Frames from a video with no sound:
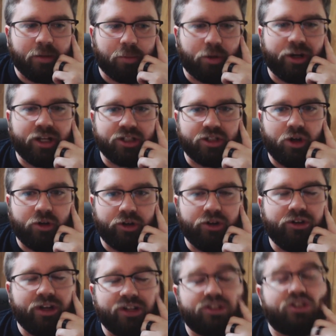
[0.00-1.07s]
bring his own
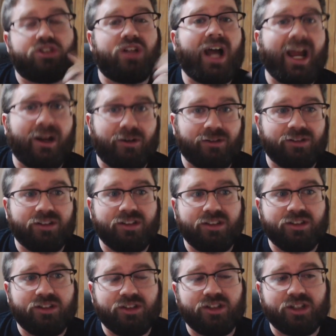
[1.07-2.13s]
unique style
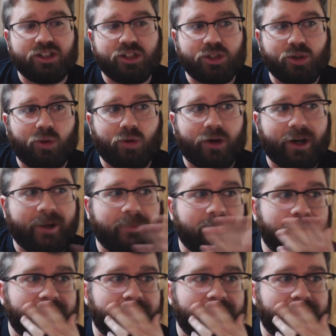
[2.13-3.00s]
to this story.